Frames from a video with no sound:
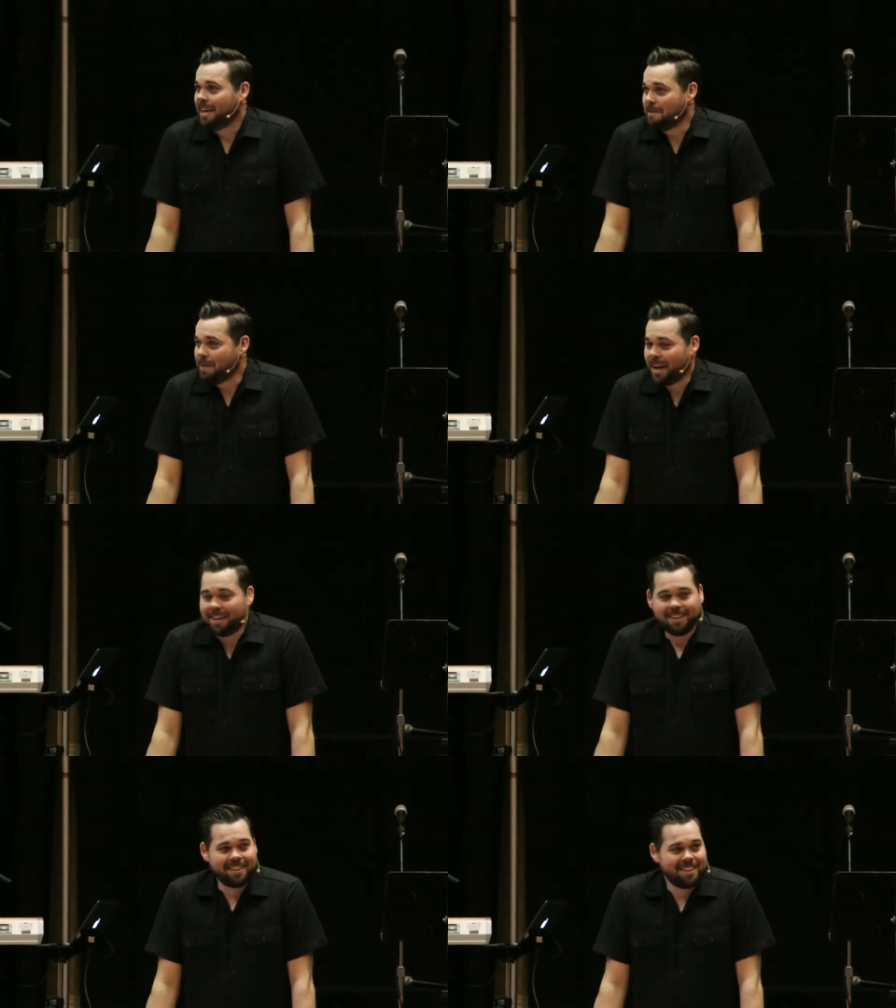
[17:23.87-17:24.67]

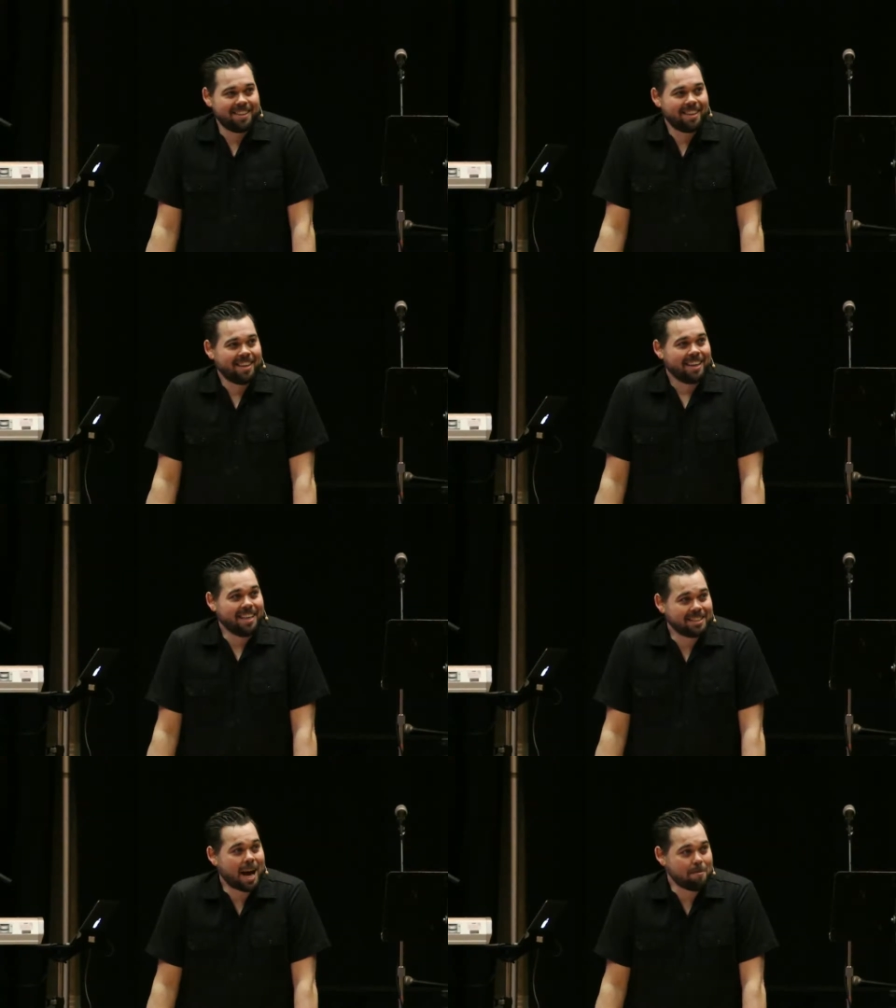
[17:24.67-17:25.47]
Amen?
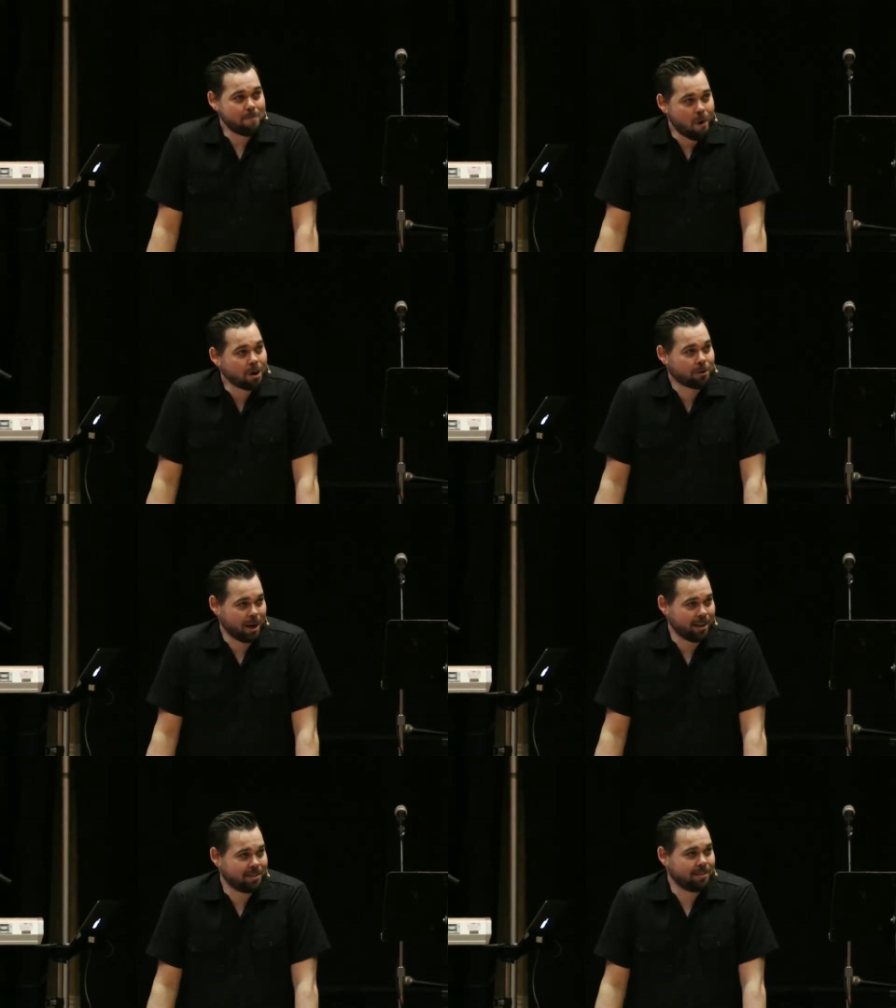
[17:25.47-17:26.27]
He's got more
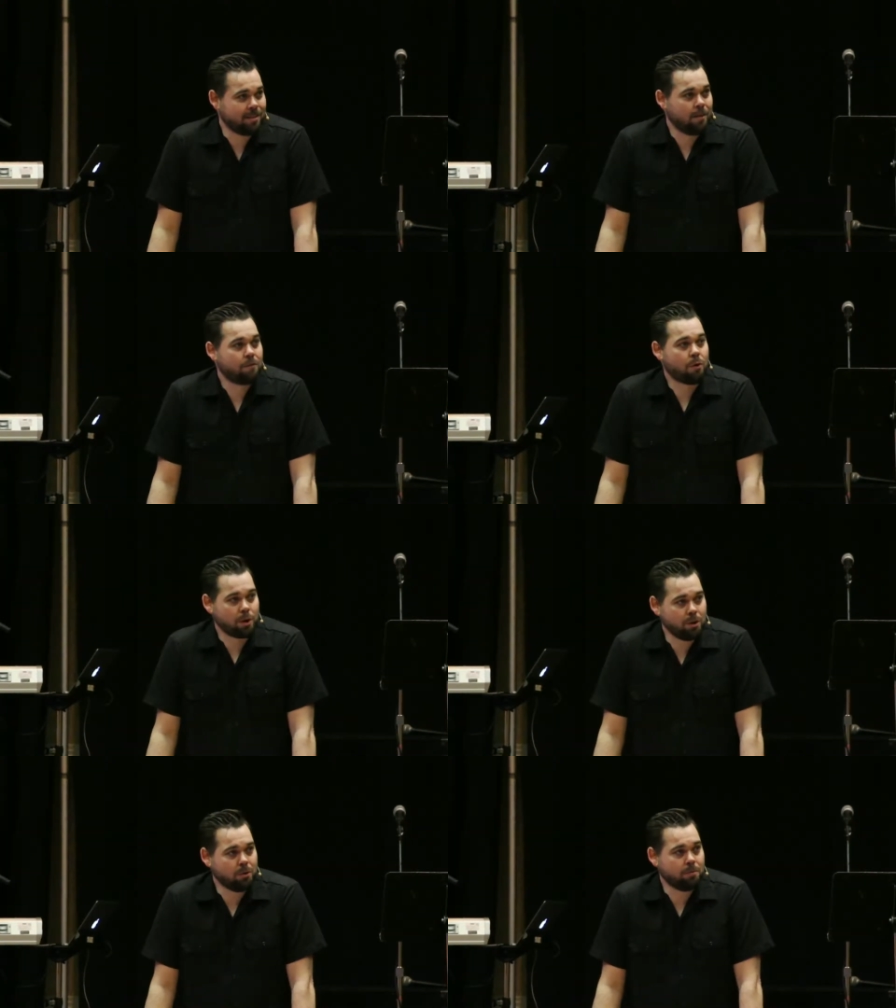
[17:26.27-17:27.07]
grace
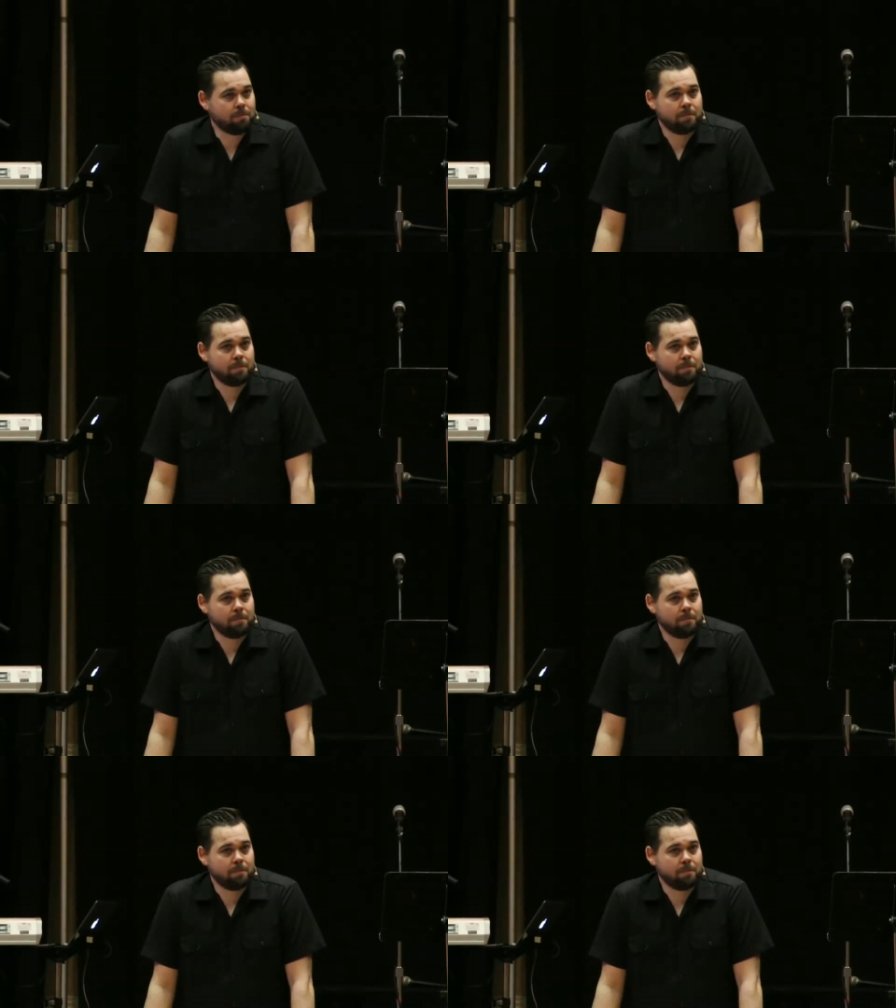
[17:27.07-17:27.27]
for you.